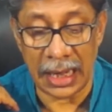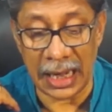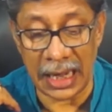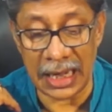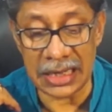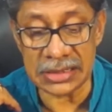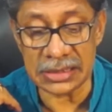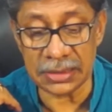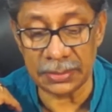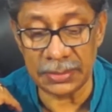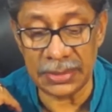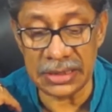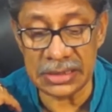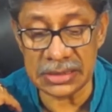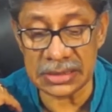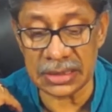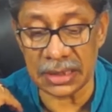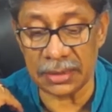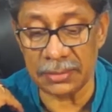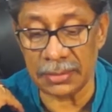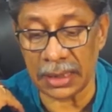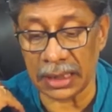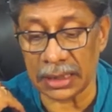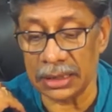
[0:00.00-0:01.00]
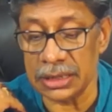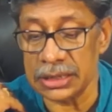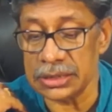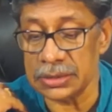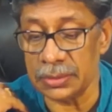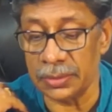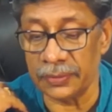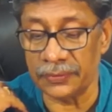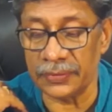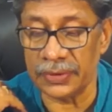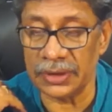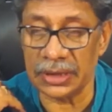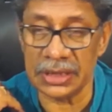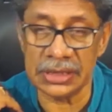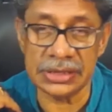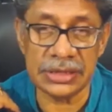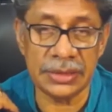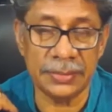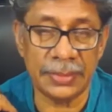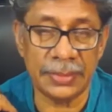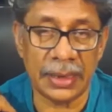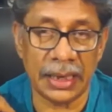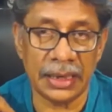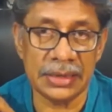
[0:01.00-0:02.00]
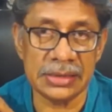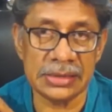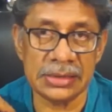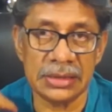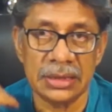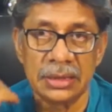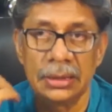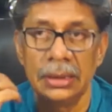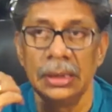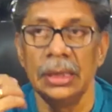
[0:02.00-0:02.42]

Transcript: As a means and mechanism of energy balance.